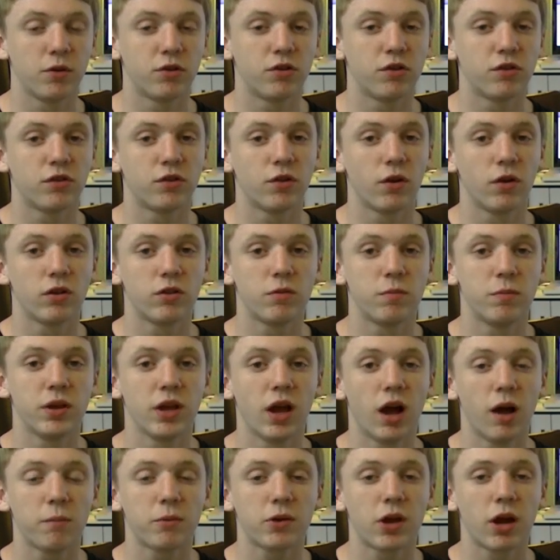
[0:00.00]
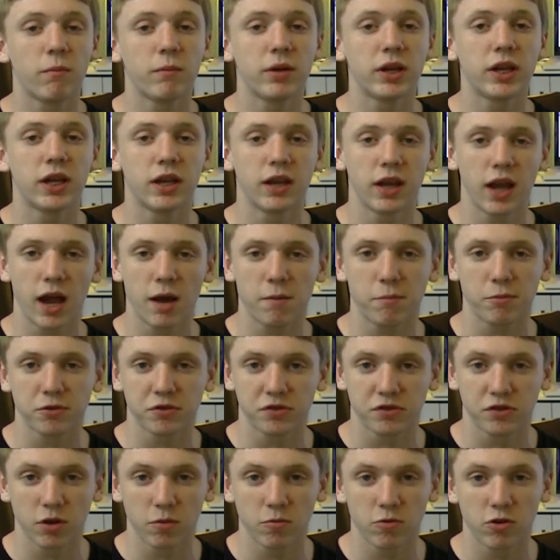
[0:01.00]
which is going to be upcoming in
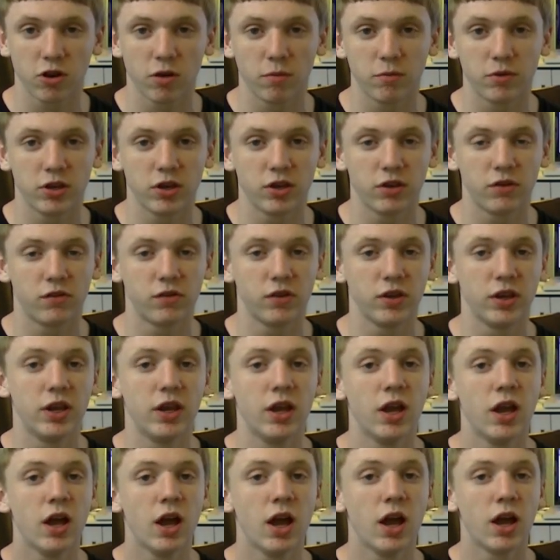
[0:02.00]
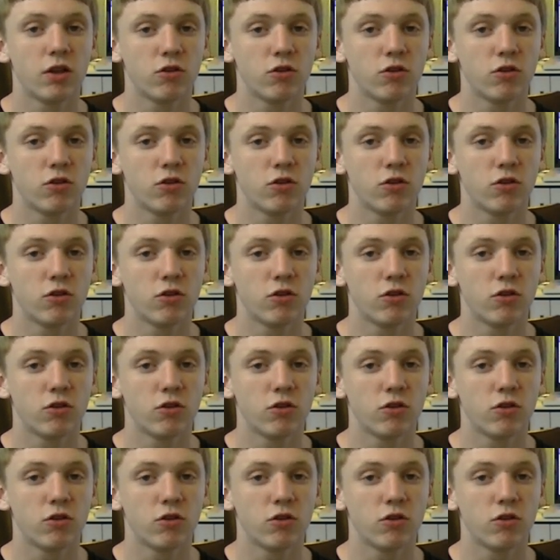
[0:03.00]
Apple's WWDC